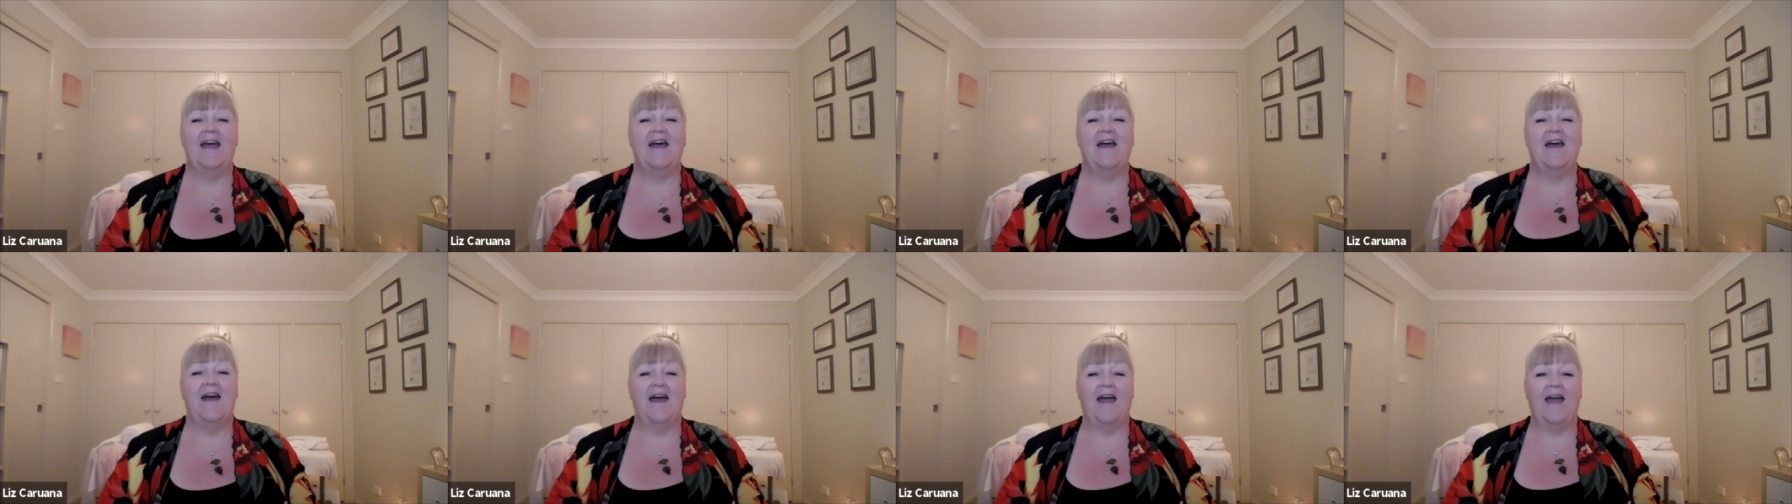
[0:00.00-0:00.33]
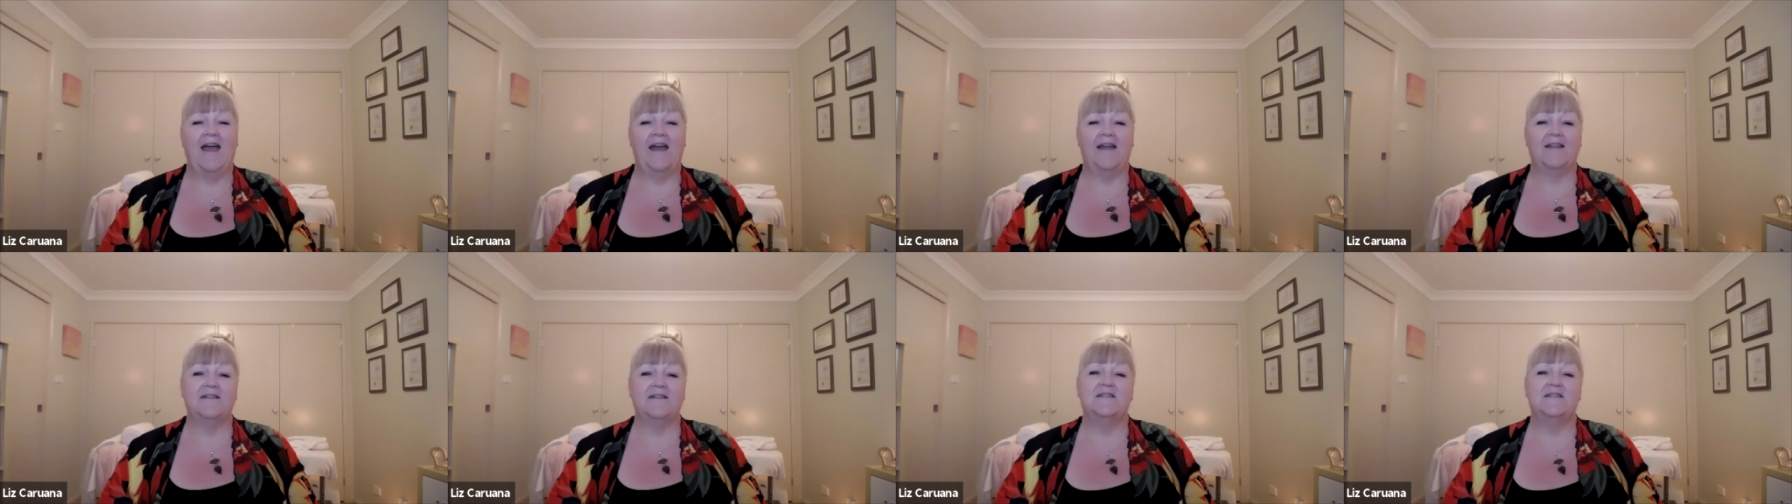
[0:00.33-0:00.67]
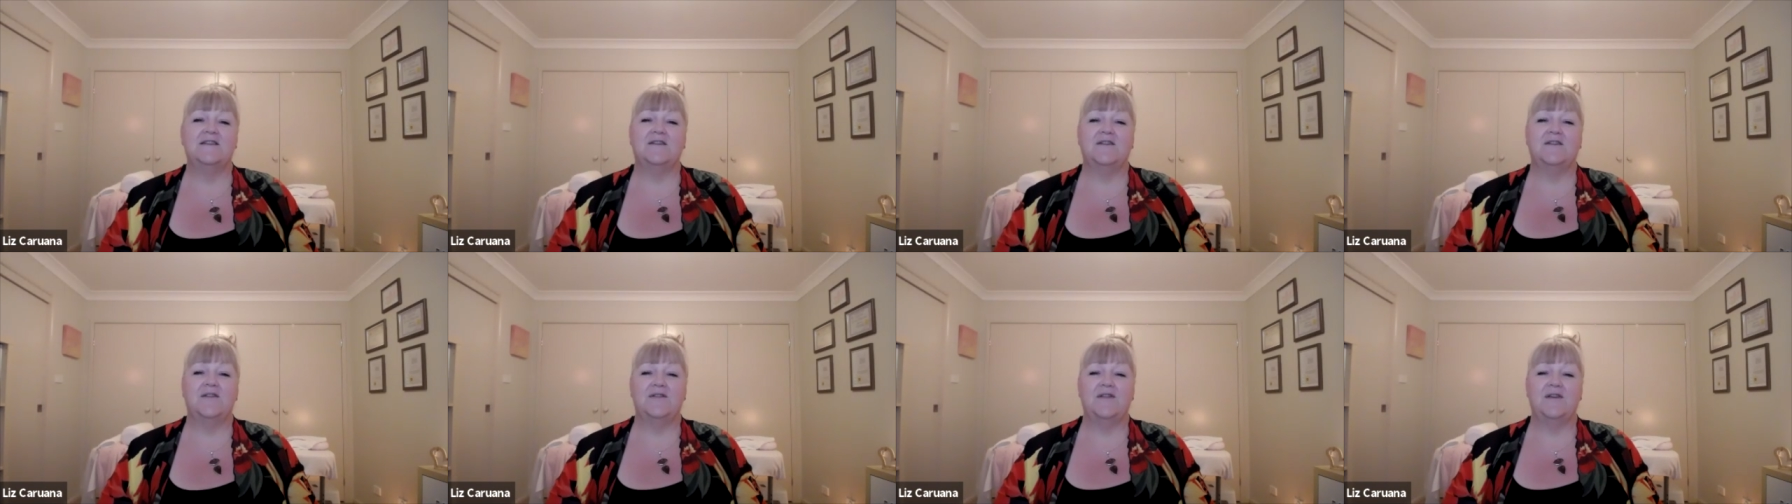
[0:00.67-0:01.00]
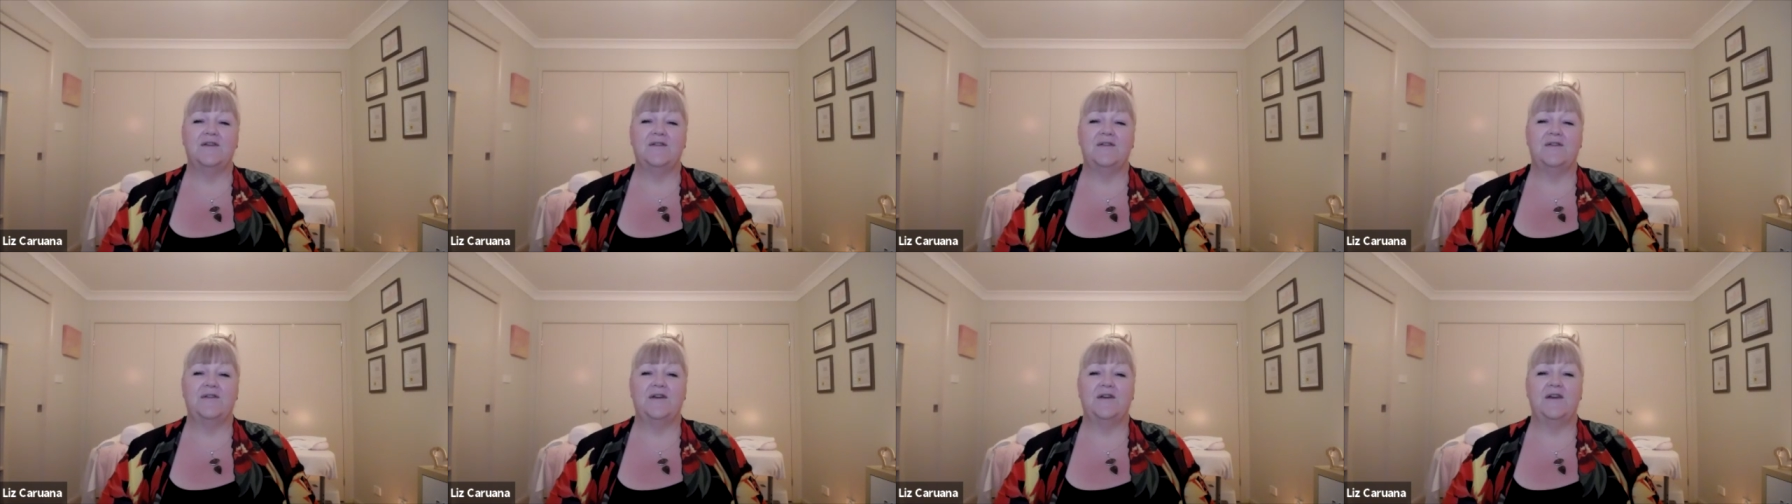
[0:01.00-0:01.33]
And
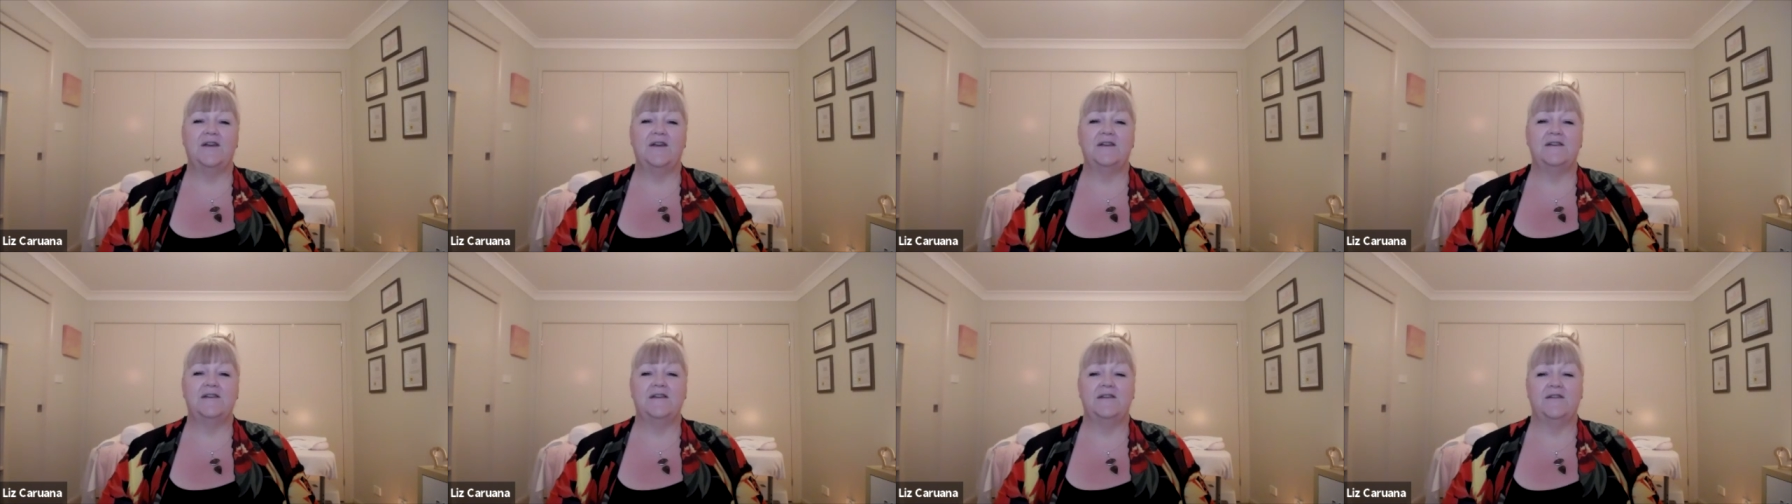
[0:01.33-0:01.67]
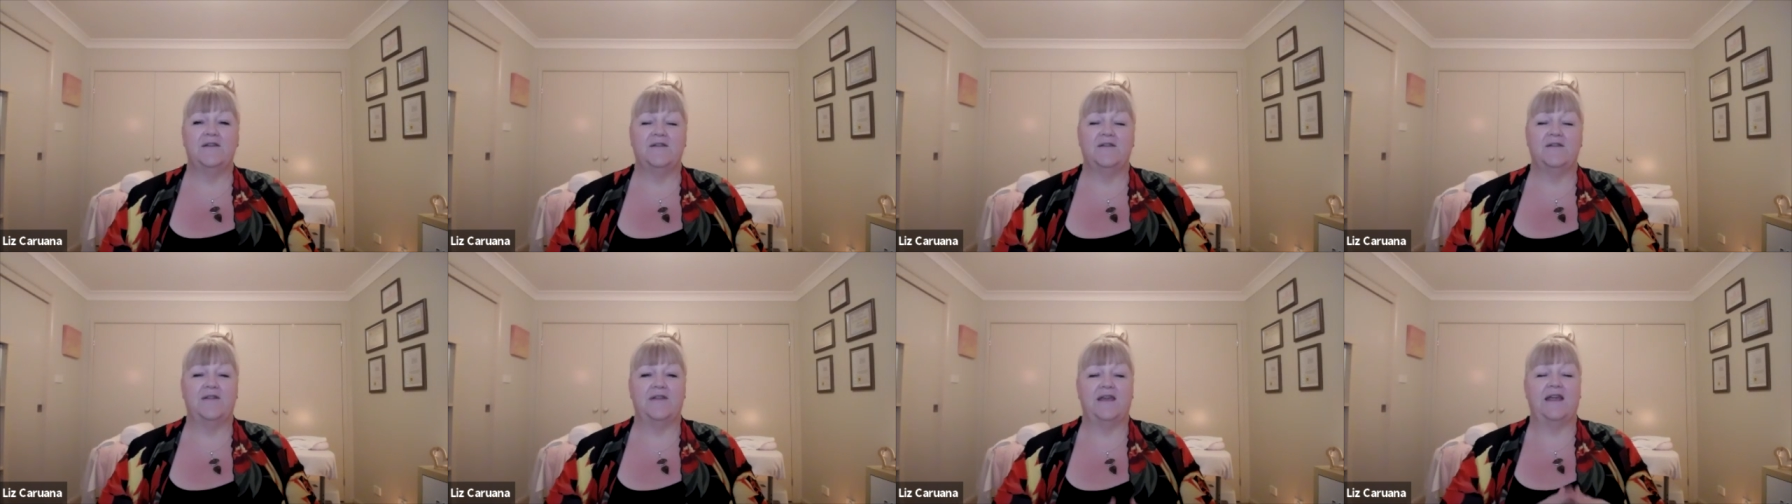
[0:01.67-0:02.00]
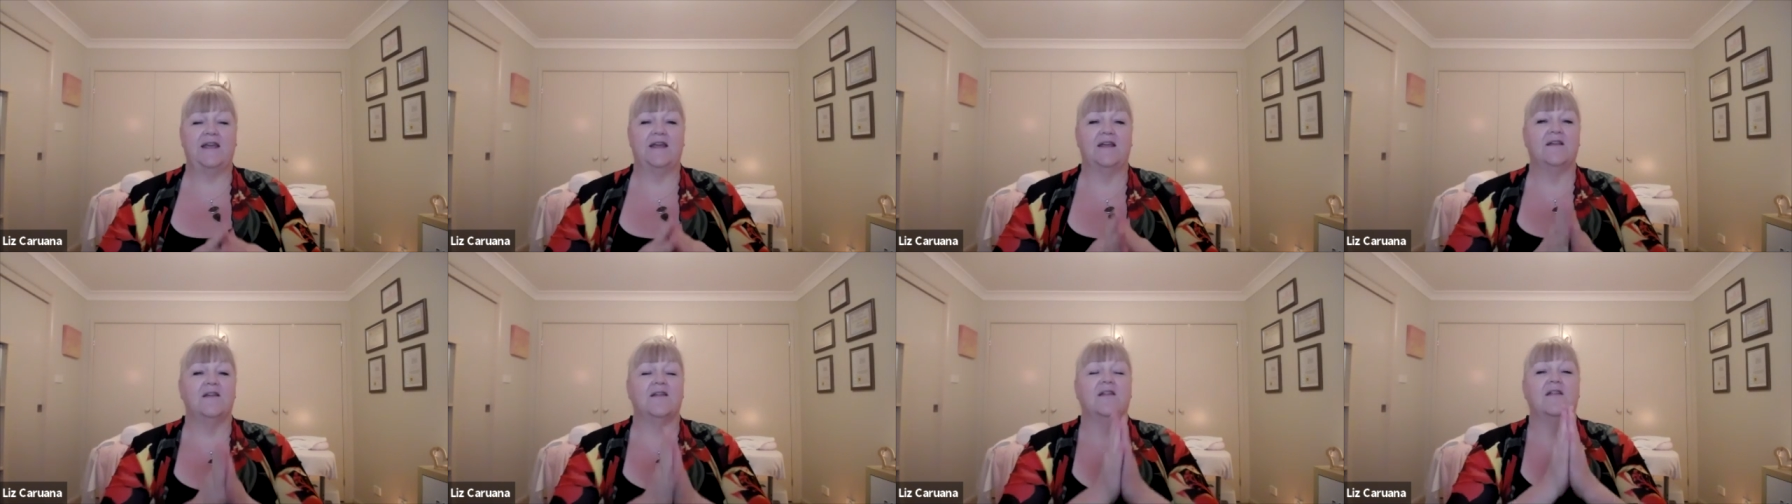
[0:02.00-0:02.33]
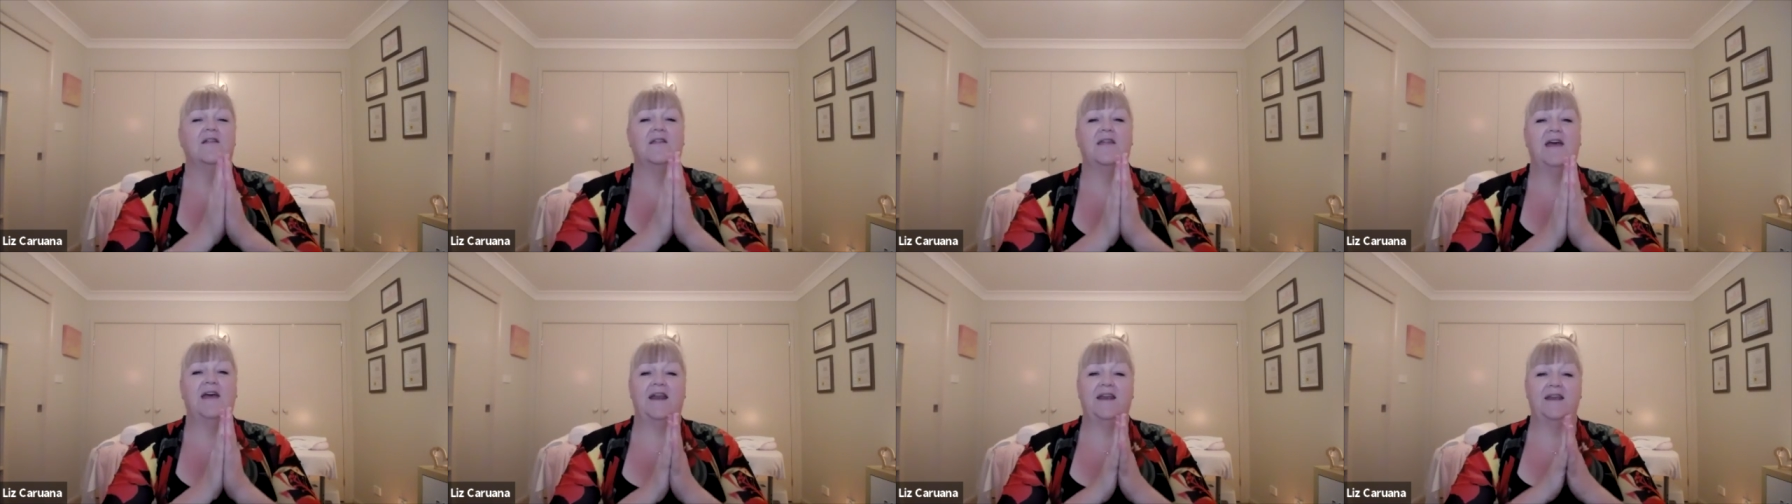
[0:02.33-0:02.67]
the third thing
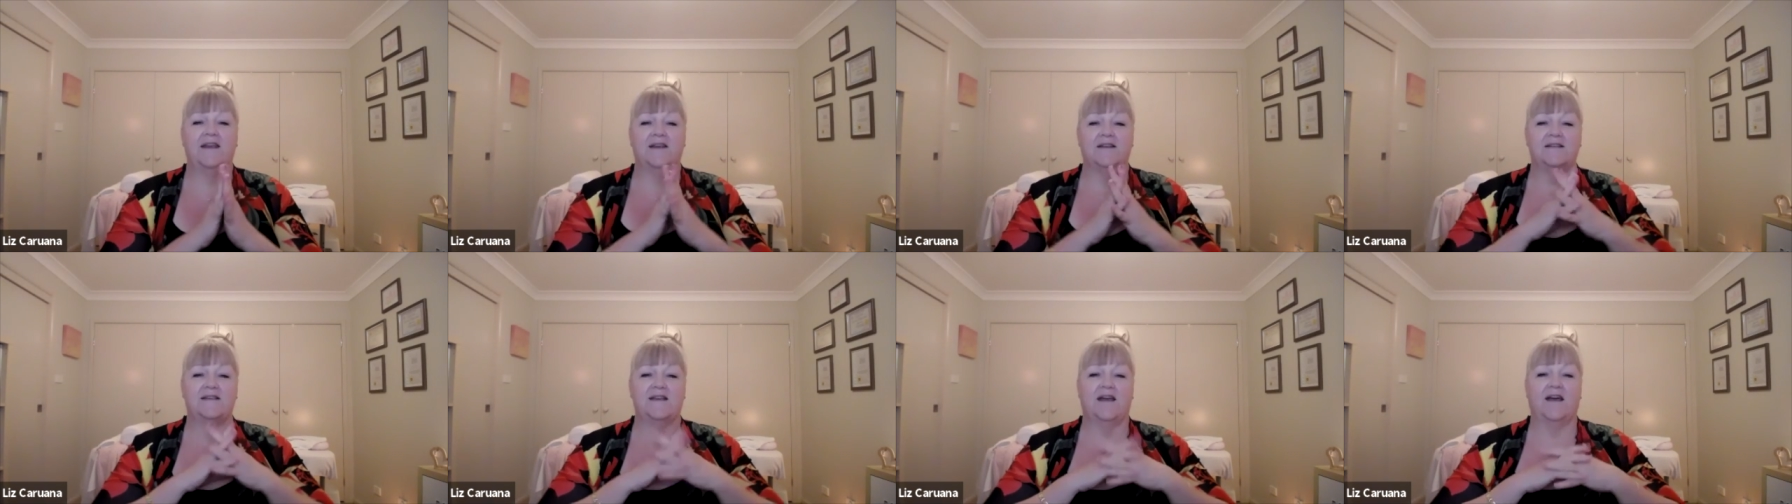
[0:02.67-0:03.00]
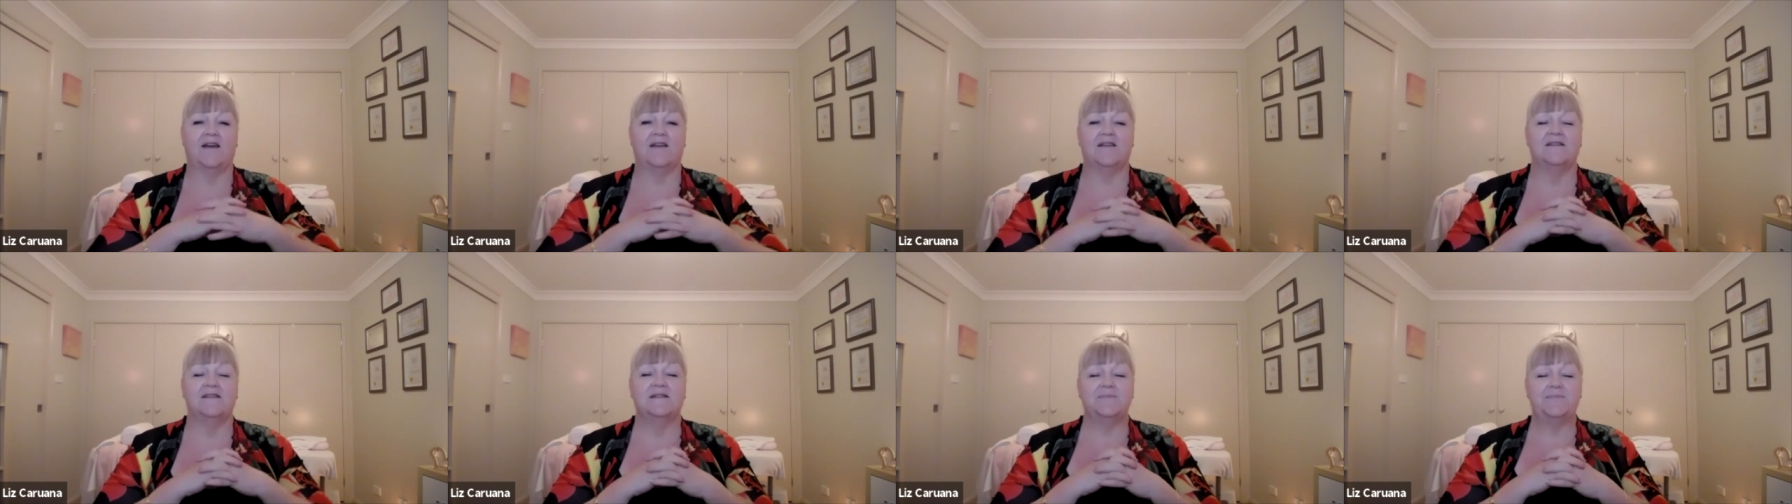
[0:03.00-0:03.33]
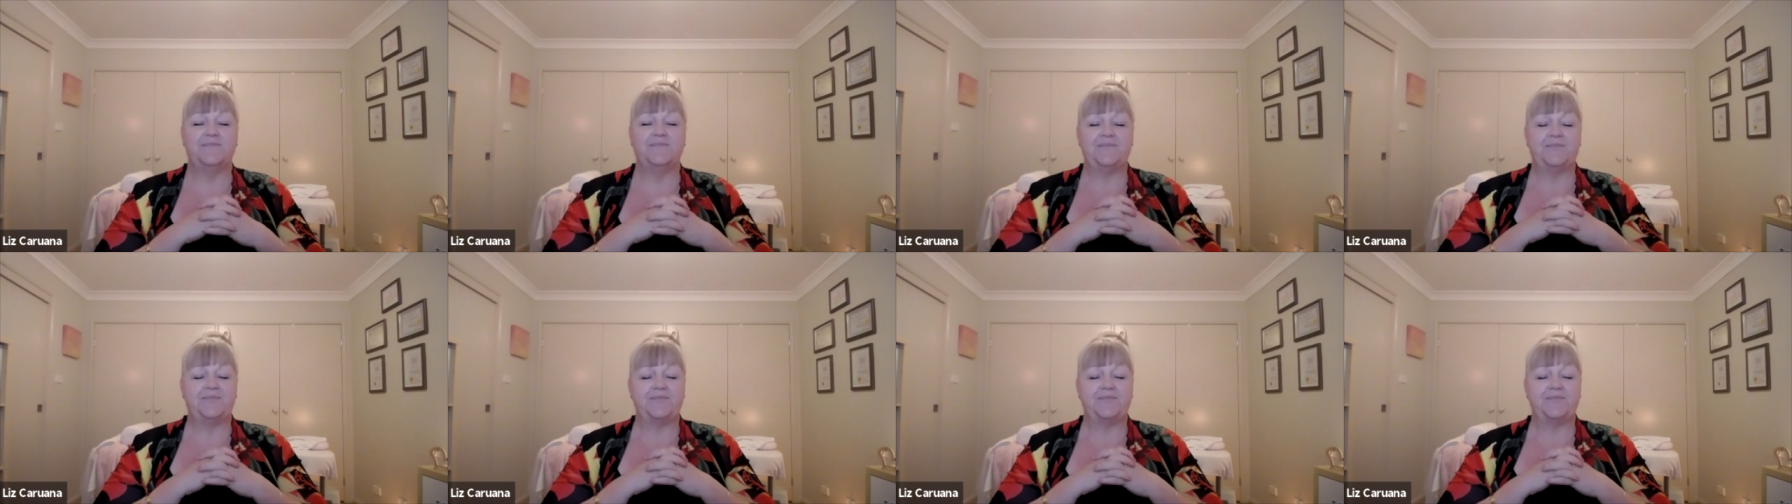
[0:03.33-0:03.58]
that it does